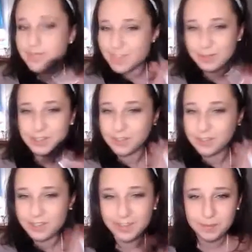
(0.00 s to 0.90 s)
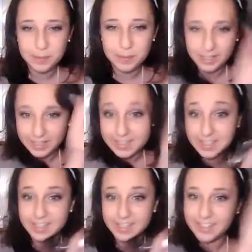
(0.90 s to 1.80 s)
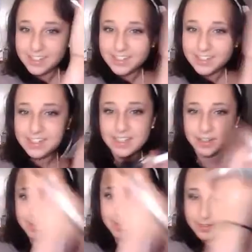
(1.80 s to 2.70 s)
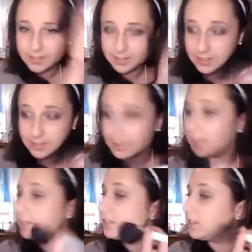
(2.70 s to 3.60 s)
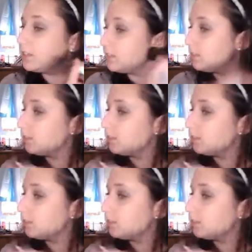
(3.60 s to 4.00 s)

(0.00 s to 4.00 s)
summer is over, I have pretty light skin, so I like to